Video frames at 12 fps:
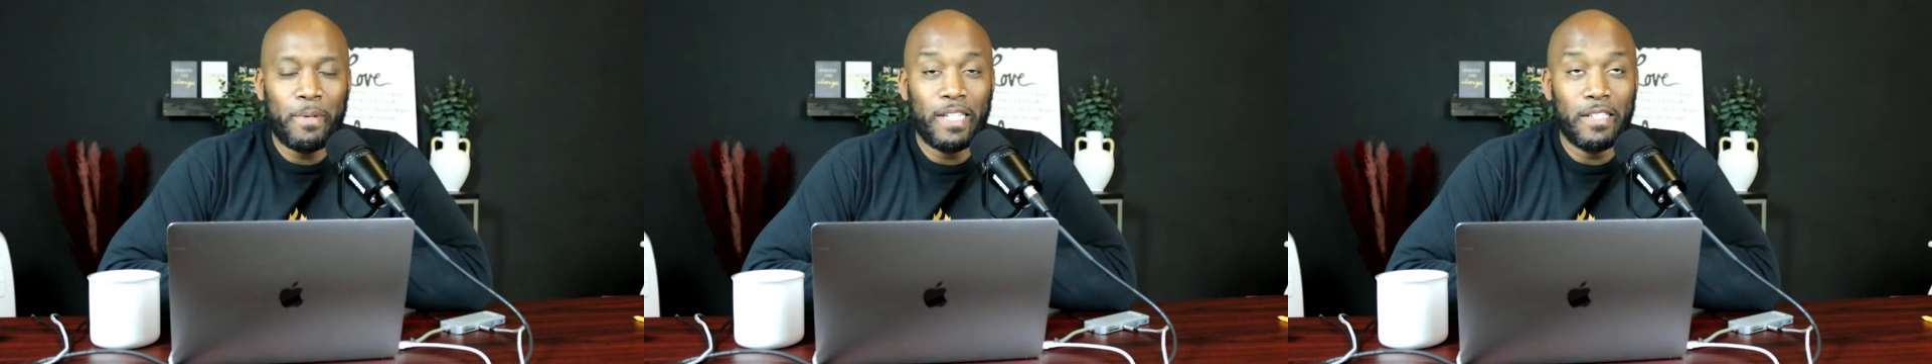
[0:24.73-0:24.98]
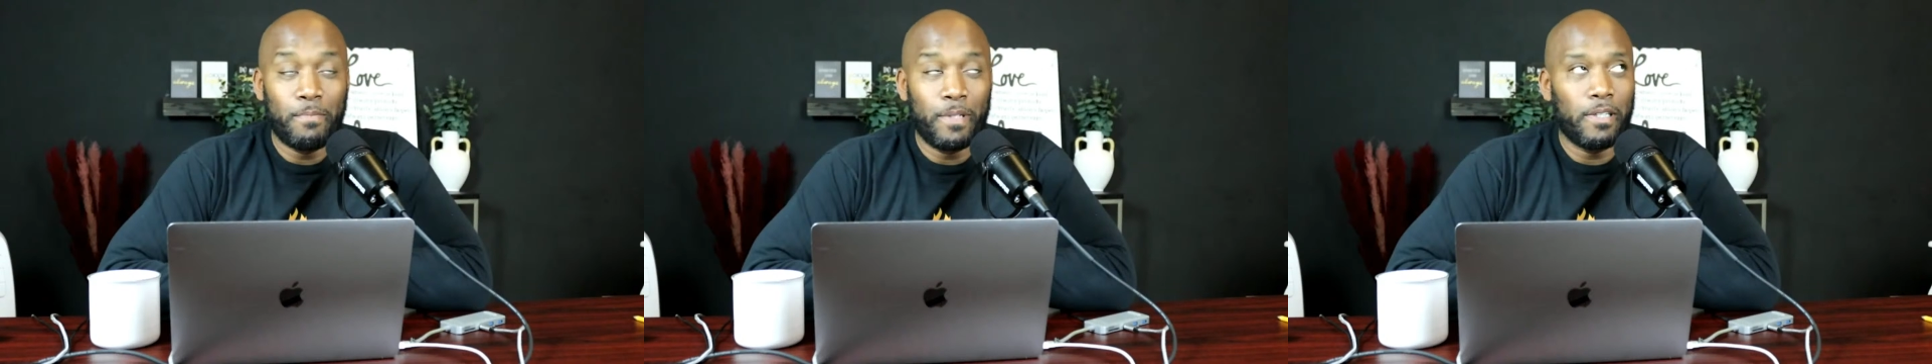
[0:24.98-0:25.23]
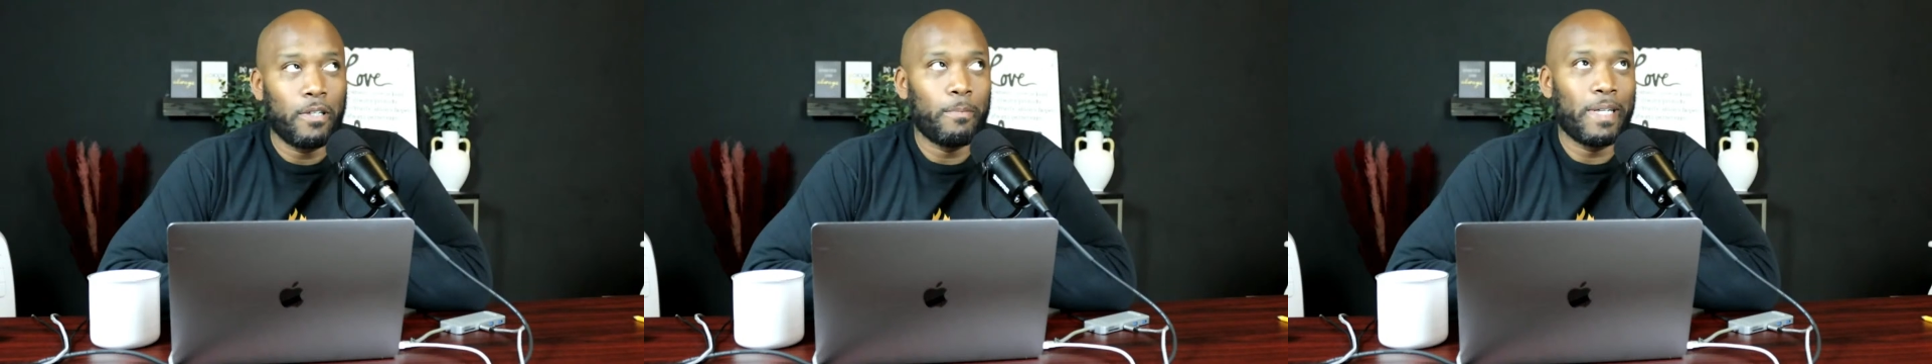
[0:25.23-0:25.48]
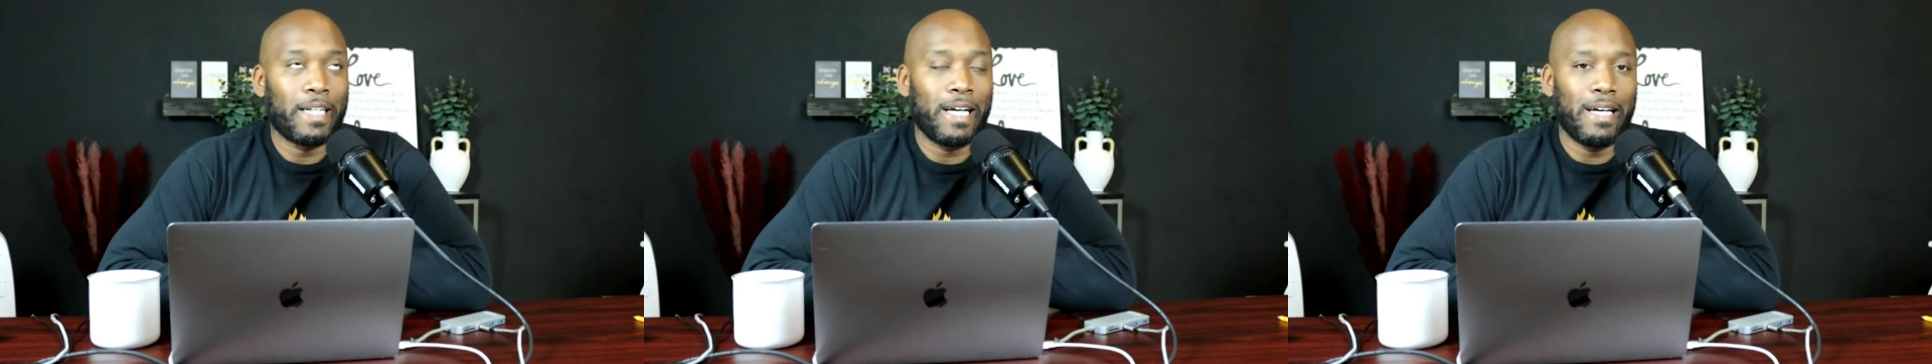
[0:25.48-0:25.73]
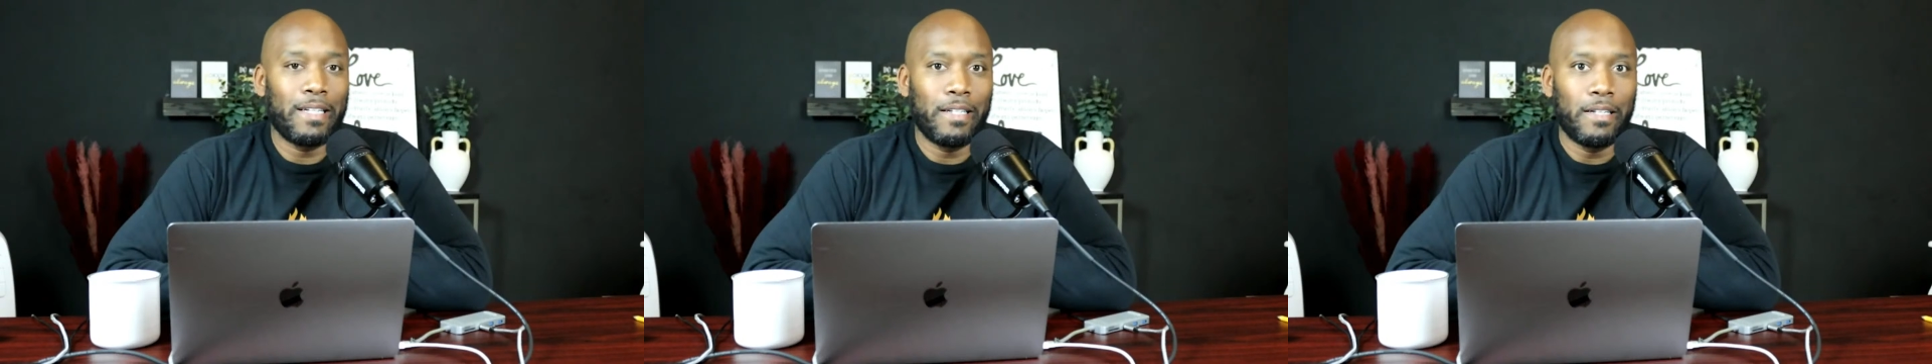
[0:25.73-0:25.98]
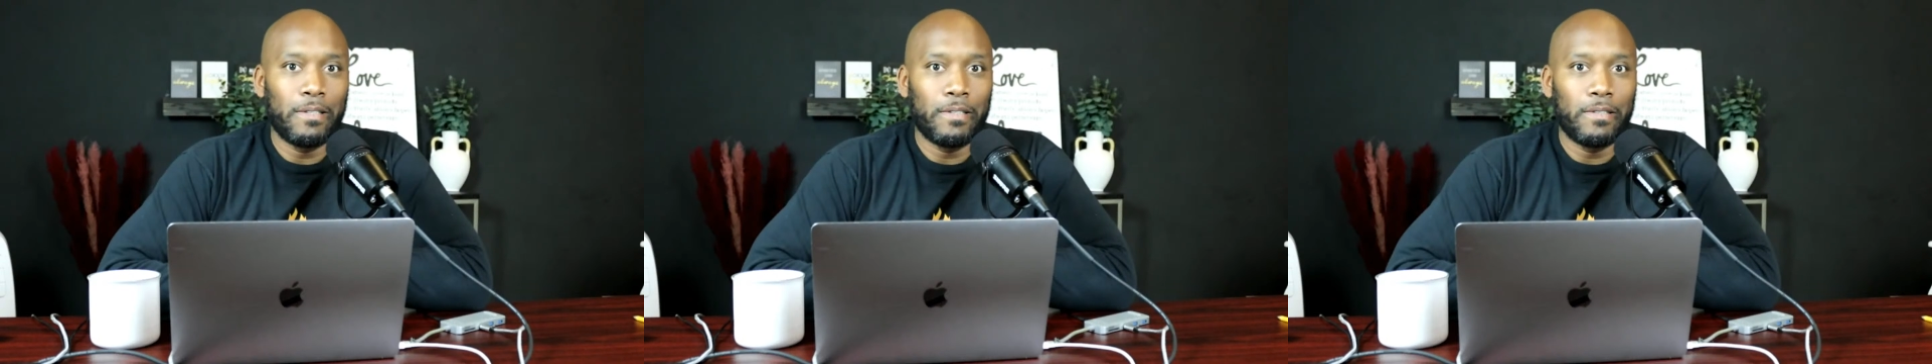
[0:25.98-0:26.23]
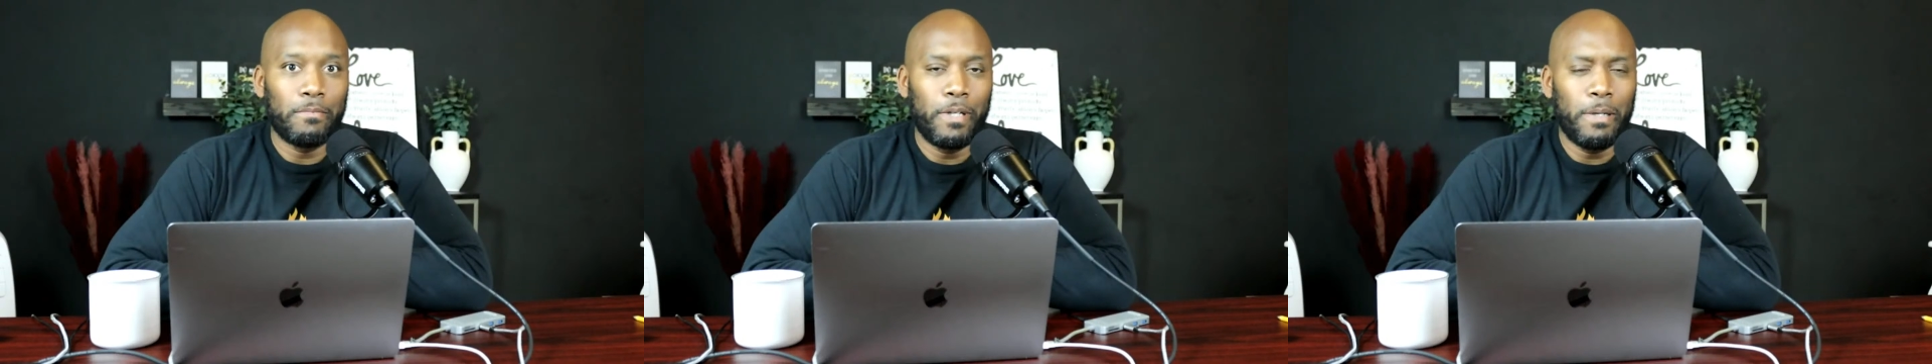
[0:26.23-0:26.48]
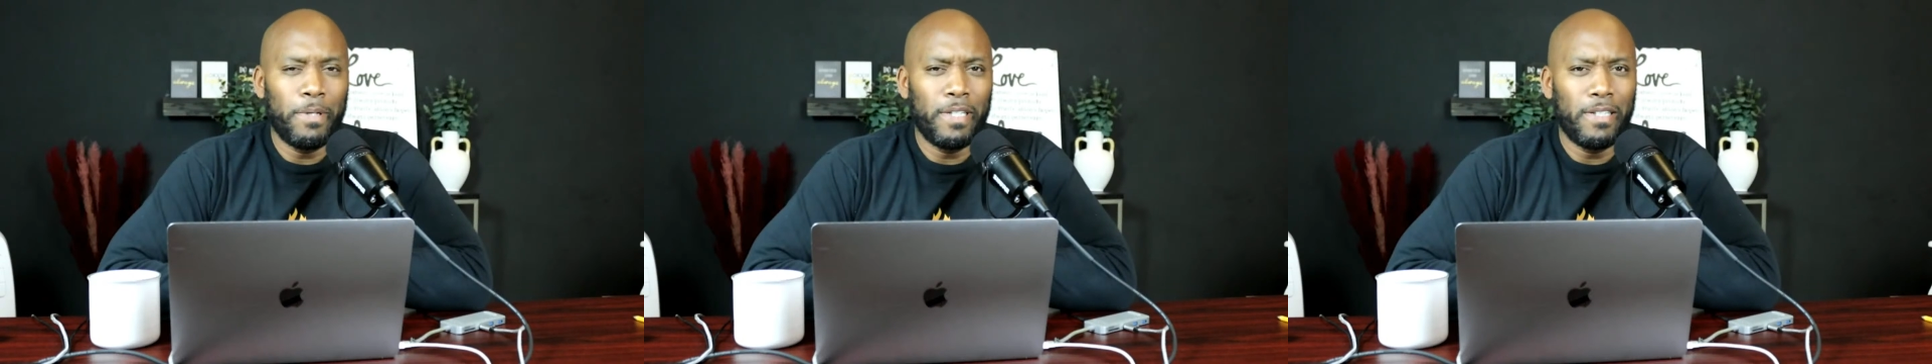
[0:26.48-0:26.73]
It has been, oh my God,
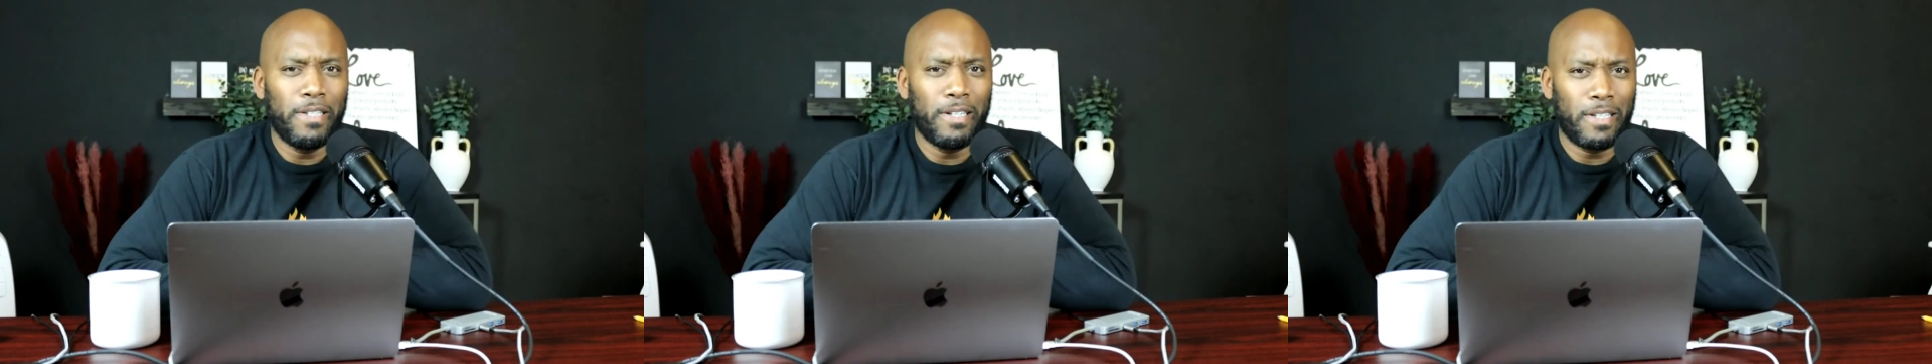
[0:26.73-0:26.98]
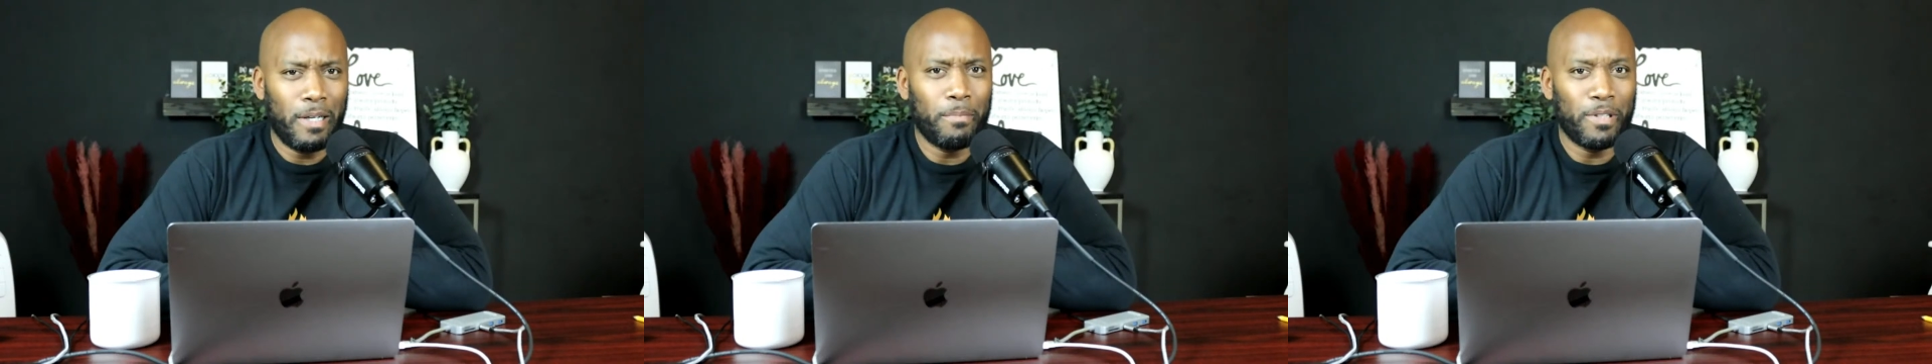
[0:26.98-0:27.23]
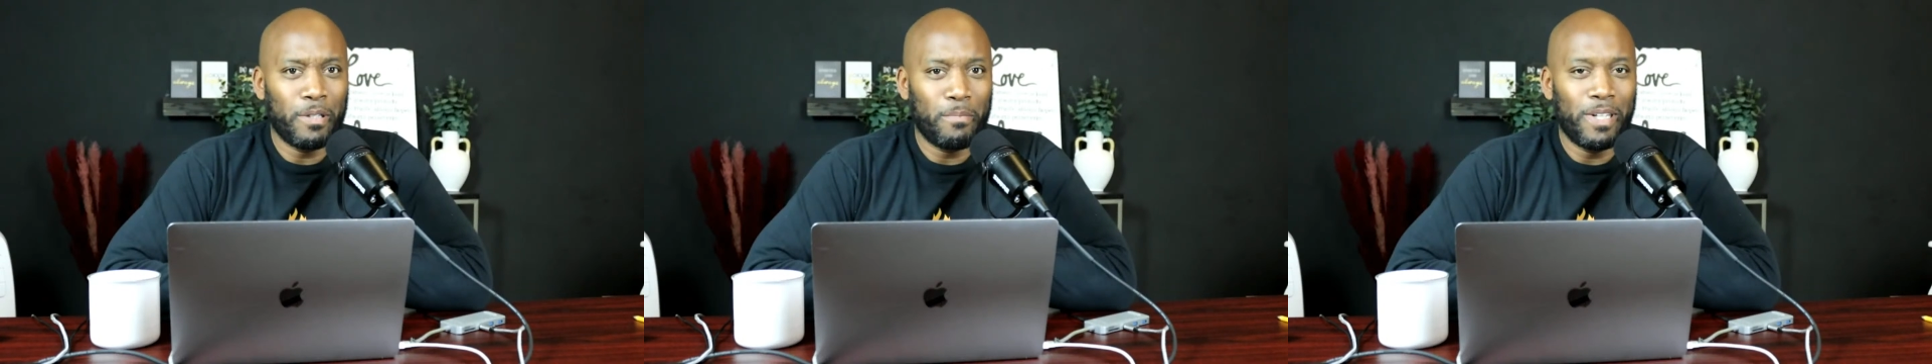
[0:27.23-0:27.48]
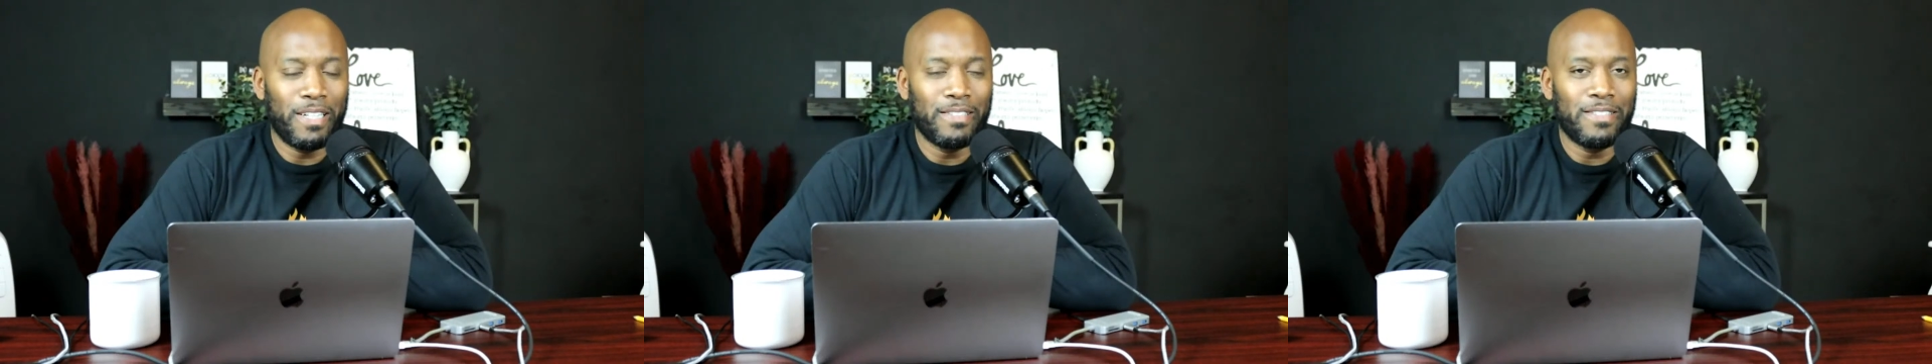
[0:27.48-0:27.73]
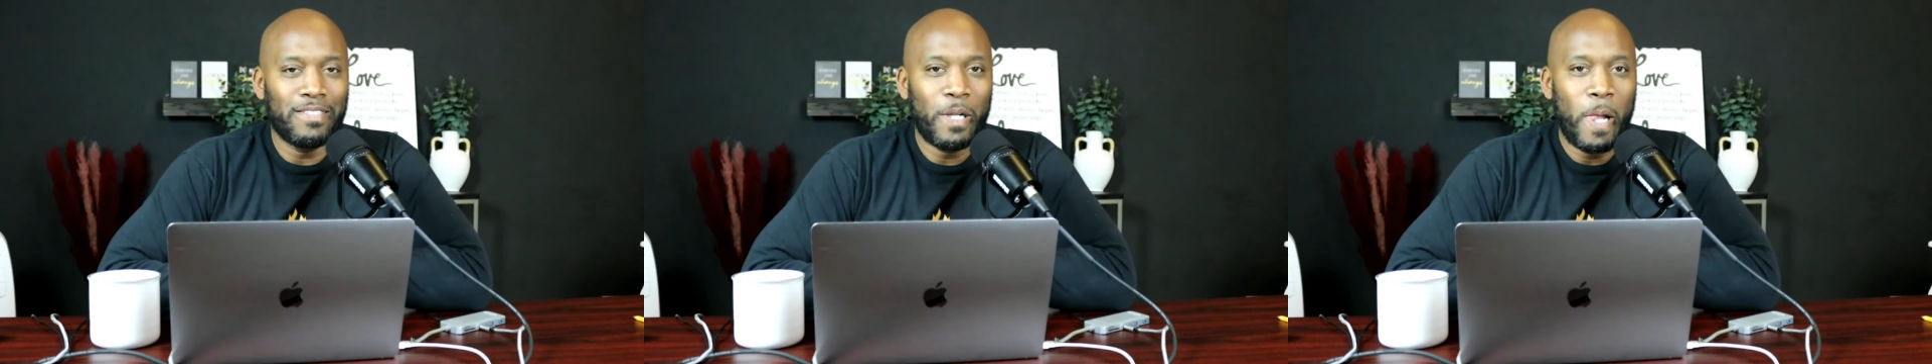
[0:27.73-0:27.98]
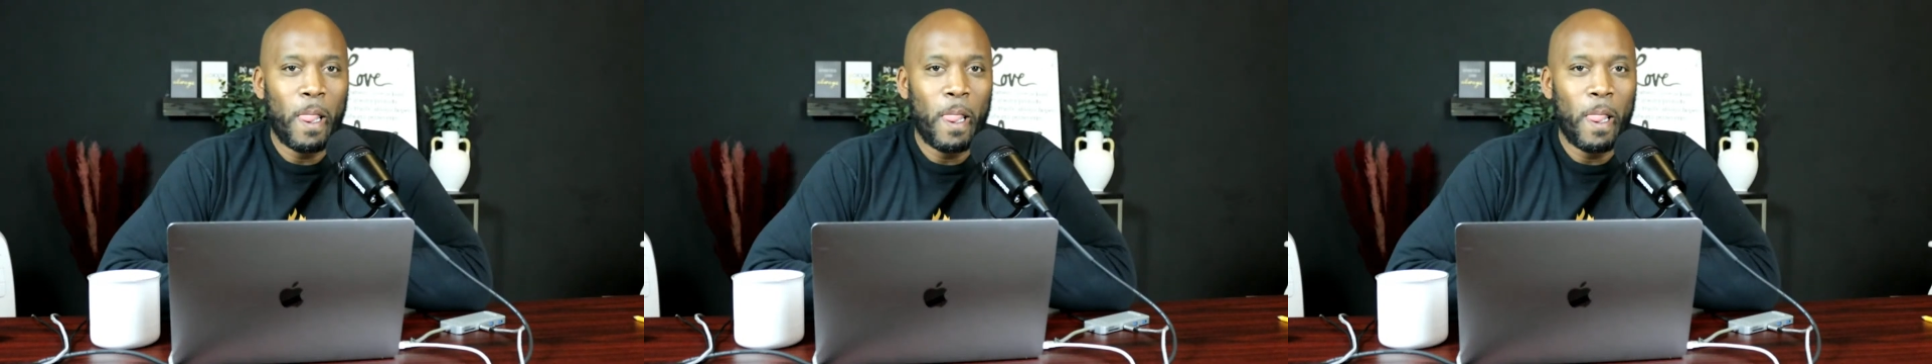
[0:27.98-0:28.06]
maybe a couple of months